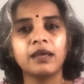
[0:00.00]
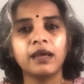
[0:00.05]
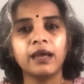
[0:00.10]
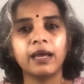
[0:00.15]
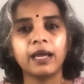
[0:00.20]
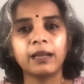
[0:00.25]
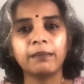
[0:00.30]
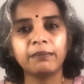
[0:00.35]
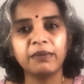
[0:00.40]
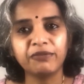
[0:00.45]

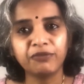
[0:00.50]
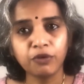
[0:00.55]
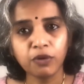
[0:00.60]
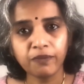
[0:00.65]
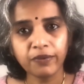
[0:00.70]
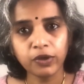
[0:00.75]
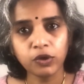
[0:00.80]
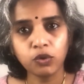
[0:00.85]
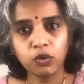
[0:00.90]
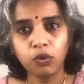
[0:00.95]
And before
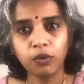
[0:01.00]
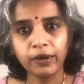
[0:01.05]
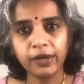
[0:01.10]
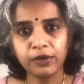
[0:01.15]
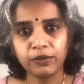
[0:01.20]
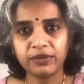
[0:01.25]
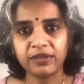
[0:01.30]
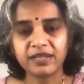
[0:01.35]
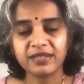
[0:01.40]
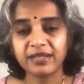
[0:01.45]
we go
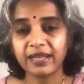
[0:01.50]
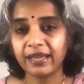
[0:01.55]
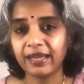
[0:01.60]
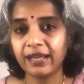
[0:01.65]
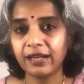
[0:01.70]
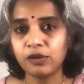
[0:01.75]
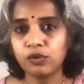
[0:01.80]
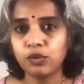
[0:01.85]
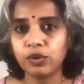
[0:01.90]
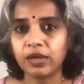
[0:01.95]
into the
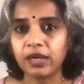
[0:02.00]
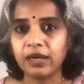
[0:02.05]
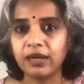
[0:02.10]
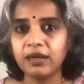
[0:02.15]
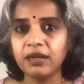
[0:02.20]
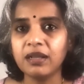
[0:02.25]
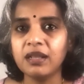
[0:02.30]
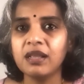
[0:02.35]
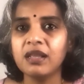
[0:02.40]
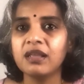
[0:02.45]
second Kural,
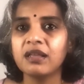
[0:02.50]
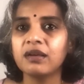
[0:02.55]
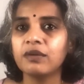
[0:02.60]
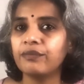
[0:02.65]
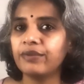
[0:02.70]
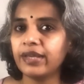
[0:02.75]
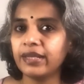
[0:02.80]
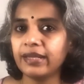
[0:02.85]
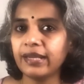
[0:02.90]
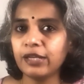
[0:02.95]

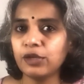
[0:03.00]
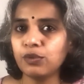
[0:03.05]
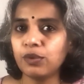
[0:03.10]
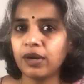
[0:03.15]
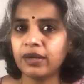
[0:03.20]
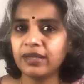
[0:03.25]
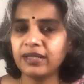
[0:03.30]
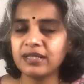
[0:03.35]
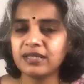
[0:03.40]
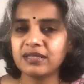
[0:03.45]
we need to
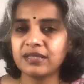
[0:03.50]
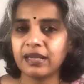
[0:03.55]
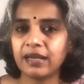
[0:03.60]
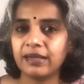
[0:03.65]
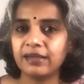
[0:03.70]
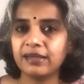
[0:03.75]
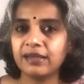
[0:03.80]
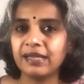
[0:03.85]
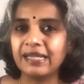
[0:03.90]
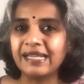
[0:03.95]

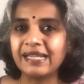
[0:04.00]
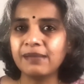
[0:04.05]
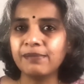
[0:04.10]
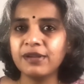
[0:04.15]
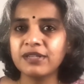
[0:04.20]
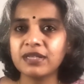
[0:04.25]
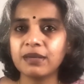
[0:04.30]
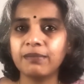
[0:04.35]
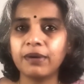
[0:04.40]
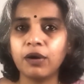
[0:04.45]
understand a little
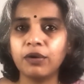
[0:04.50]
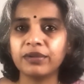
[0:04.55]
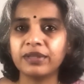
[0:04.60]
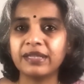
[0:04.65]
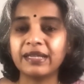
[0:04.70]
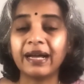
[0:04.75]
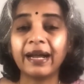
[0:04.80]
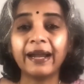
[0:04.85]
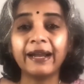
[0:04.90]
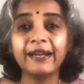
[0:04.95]
bit about
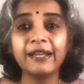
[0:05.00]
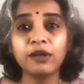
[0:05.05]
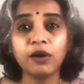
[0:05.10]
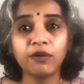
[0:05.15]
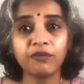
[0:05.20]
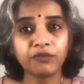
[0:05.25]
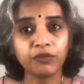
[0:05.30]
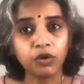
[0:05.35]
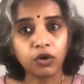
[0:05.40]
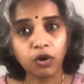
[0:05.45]
the idea
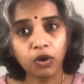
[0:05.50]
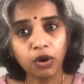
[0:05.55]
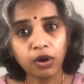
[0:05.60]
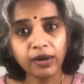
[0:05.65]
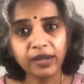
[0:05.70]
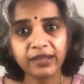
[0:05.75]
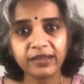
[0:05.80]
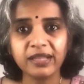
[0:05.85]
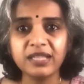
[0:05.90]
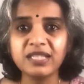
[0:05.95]
of
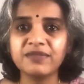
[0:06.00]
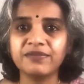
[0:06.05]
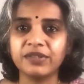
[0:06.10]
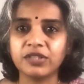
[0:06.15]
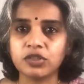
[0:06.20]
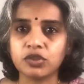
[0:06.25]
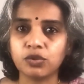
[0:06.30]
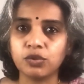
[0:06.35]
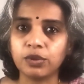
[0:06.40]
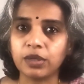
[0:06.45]
God in this
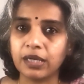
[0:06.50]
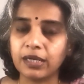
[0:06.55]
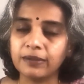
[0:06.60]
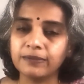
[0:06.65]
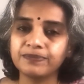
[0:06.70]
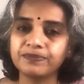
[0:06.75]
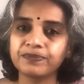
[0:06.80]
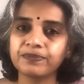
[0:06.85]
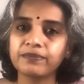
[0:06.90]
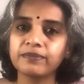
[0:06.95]
first Kural.
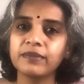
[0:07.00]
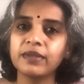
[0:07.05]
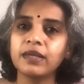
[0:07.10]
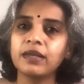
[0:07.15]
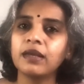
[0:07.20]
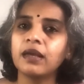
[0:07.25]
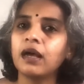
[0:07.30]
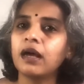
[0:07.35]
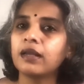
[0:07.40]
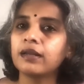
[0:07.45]

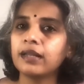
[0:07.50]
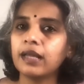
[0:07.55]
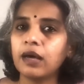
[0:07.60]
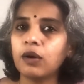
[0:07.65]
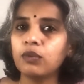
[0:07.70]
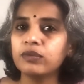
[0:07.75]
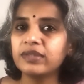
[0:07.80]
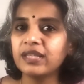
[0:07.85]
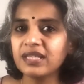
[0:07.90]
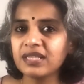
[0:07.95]

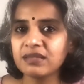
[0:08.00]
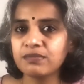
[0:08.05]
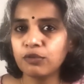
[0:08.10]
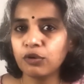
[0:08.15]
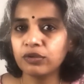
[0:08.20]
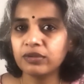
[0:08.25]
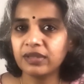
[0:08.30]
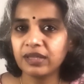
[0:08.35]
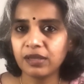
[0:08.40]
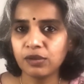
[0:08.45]
Now, this
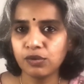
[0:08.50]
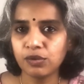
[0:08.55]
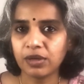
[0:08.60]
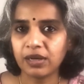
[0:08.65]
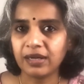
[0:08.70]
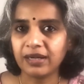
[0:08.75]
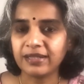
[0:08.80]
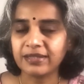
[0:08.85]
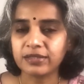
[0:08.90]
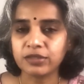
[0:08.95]
book
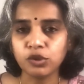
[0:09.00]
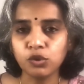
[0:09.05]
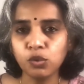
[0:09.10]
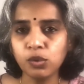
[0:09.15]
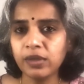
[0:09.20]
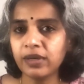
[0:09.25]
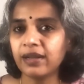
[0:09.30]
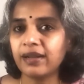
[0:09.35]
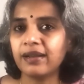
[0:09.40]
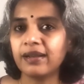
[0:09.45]
Thirukkural is
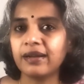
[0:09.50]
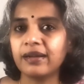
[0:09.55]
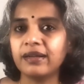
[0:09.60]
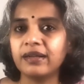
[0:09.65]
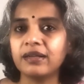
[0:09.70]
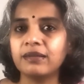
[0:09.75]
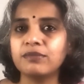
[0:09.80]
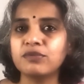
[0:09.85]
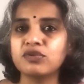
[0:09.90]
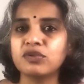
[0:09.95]
neutral in
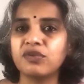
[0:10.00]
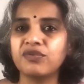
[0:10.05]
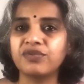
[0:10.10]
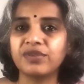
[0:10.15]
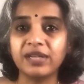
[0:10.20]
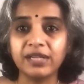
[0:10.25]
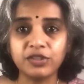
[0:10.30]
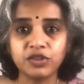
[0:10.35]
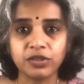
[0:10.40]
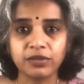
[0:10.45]
terms of
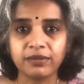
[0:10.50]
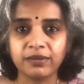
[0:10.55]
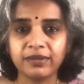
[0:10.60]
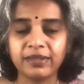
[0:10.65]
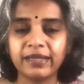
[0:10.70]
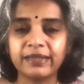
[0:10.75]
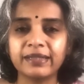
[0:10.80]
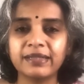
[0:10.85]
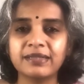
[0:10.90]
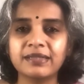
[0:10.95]
religion,
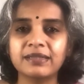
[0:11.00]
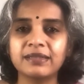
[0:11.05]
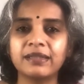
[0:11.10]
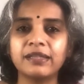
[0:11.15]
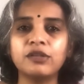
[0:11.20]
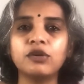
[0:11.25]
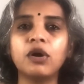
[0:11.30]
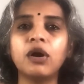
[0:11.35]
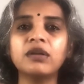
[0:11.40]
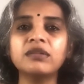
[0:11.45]
that is,
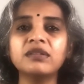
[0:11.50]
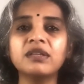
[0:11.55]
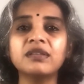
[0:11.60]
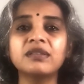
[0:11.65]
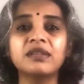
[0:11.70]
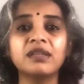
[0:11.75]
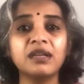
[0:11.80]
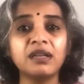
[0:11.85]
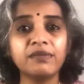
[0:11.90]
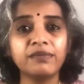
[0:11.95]
the author
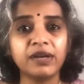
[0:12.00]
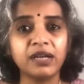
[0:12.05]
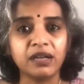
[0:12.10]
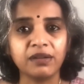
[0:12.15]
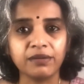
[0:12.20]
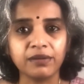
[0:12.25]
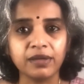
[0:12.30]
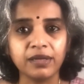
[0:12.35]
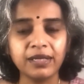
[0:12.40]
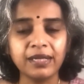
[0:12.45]

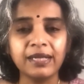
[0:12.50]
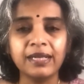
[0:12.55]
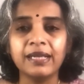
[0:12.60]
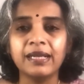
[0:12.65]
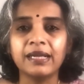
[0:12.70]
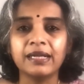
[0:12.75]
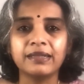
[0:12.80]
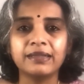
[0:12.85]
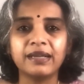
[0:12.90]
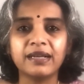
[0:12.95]
Thiruvalluvar
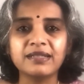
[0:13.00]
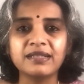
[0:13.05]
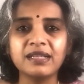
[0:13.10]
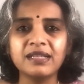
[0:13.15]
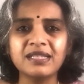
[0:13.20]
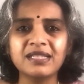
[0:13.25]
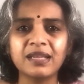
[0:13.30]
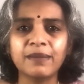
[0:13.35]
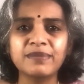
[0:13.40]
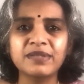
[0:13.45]

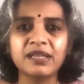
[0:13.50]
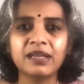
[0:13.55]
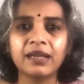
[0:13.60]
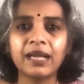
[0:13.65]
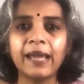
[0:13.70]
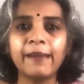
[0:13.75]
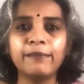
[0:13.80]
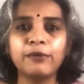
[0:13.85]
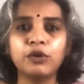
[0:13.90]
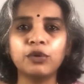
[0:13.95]
doesn't
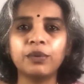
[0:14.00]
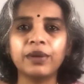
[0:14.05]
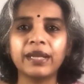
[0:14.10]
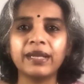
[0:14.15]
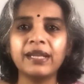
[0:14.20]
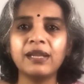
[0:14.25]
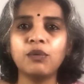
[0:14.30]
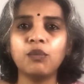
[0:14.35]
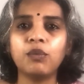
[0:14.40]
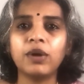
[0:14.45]
subscribe to
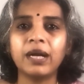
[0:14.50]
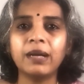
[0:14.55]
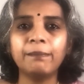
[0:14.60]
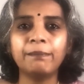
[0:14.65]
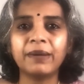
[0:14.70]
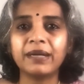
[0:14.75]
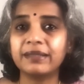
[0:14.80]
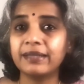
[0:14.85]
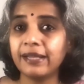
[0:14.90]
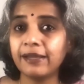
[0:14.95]
any one
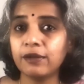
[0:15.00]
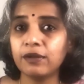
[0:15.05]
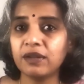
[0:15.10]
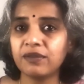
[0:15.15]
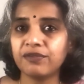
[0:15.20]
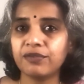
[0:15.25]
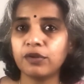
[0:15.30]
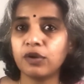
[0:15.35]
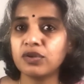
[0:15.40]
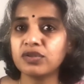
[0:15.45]
particular
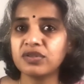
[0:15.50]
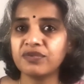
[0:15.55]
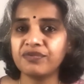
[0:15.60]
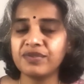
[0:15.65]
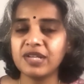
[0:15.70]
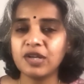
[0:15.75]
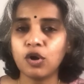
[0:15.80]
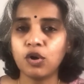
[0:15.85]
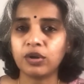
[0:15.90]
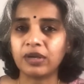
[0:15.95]

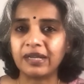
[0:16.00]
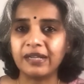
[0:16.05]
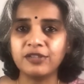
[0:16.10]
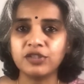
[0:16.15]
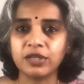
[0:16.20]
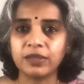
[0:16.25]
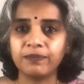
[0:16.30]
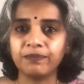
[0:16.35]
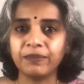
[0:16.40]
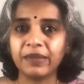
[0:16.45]
philosophy or
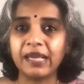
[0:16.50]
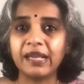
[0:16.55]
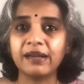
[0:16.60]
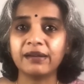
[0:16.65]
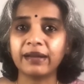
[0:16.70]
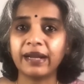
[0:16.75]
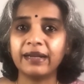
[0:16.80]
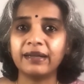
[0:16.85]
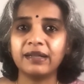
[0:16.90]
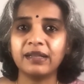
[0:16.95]
religion in
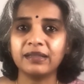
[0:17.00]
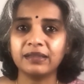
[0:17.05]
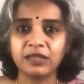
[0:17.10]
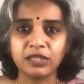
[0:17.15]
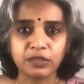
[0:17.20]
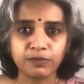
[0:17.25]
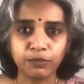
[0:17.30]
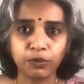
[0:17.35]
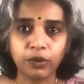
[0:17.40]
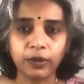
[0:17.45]
writing
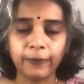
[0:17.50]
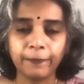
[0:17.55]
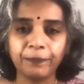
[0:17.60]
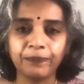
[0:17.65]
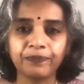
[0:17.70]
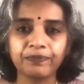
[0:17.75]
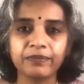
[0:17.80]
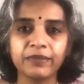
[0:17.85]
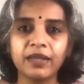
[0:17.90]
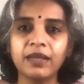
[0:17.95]
this book.
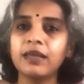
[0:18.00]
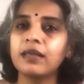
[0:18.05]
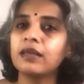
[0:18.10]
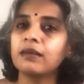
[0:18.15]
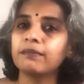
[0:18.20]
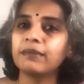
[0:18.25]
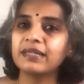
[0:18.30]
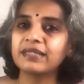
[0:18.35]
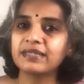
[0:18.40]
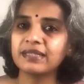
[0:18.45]

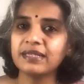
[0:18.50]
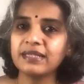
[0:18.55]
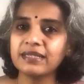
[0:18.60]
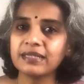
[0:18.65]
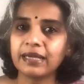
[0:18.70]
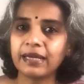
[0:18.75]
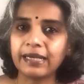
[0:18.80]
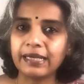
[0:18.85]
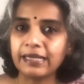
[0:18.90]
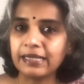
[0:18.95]
But since
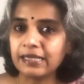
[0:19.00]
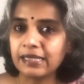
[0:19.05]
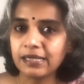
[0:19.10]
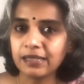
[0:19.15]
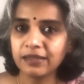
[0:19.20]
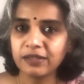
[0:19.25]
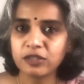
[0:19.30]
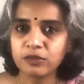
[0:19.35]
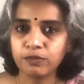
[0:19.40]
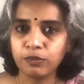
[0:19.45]
I
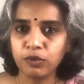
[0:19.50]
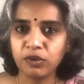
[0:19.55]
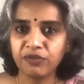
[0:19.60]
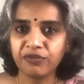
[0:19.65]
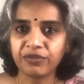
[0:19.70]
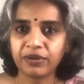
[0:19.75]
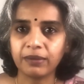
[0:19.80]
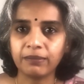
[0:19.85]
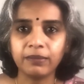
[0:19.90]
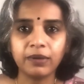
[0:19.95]
learned this book
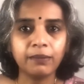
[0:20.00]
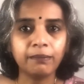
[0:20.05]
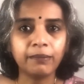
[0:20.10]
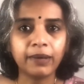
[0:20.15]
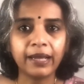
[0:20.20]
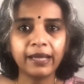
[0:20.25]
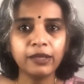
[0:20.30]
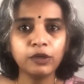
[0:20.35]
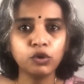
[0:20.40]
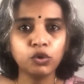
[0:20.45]
from
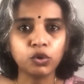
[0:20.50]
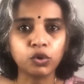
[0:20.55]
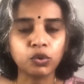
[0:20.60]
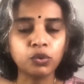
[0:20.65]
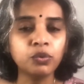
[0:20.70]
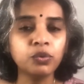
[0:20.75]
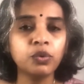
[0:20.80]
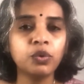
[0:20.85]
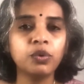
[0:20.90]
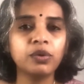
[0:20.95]
my
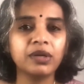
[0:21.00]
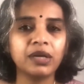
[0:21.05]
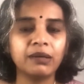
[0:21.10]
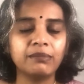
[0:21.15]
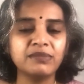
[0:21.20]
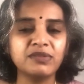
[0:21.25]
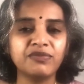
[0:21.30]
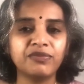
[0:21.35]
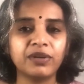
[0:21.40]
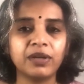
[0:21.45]
guru, who
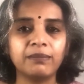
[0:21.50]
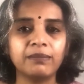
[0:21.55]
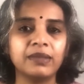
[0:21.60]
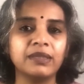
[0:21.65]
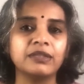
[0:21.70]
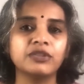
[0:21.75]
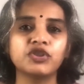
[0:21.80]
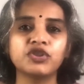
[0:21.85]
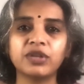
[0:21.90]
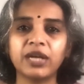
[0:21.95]
comes from
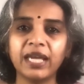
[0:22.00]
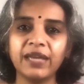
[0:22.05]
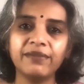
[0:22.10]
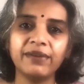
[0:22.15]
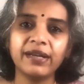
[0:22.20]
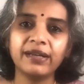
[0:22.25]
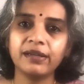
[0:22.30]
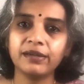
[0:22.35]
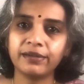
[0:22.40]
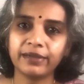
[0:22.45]
a
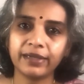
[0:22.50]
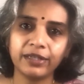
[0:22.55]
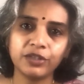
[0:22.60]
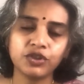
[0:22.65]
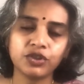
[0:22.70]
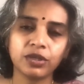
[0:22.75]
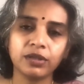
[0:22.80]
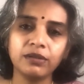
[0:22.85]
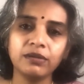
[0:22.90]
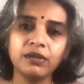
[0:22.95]
Shaivite
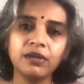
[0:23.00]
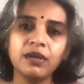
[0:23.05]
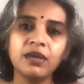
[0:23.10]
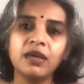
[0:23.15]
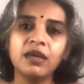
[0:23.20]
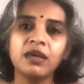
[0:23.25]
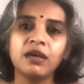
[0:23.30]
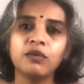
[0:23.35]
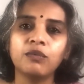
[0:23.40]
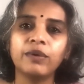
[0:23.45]
tradition
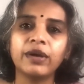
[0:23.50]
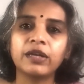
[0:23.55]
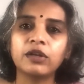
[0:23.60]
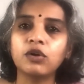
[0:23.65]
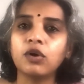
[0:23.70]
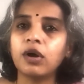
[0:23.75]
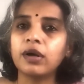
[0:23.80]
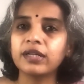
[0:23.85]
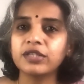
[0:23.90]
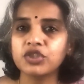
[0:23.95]
where
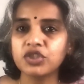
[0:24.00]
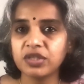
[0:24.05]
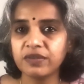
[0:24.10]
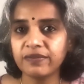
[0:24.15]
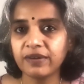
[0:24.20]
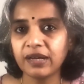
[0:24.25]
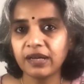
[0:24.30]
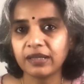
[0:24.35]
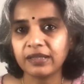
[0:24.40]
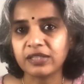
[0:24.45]
God
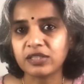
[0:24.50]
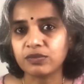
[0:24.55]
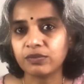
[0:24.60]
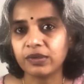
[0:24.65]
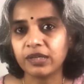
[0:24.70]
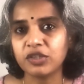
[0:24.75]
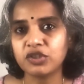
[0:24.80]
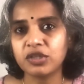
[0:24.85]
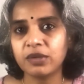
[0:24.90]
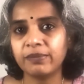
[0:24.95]
Shiva is
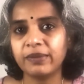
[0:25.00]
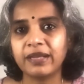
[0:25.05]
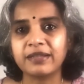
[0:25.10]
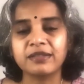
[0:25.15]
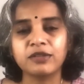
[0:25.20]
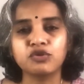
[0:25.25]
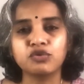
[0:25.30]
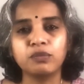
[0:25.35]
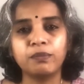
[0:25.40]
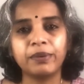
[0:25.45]
worshipped as
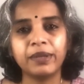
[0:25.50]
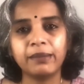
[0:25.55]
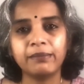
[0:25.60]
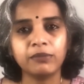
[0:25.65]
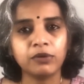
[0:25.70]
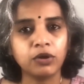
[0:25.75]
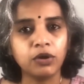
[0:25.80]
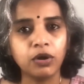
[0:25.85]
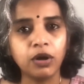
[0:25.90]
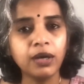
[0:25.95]
the
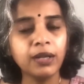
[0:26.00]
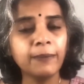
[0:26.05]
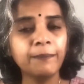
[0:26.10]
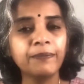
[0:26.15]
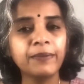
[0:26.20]
supreme God,